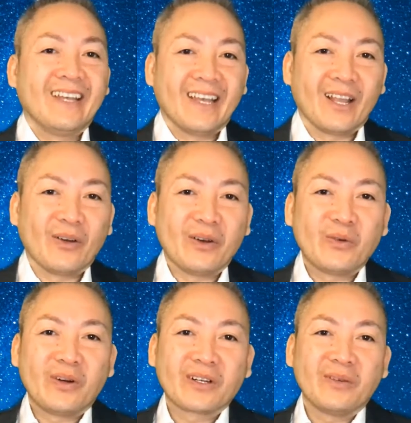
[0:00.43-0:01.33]
Hello and
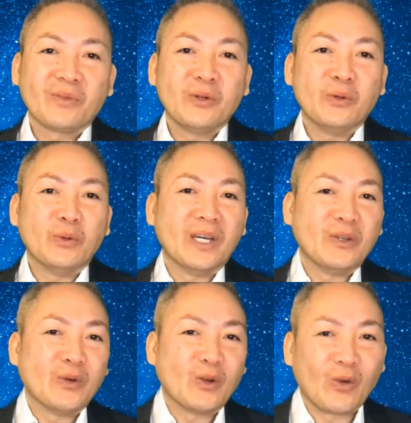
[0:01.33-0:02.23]
welcome to
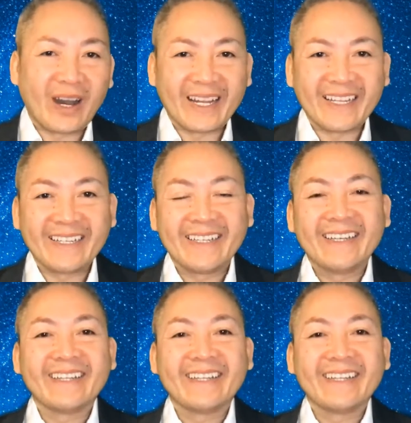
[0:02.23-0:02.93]
Win with Wanny.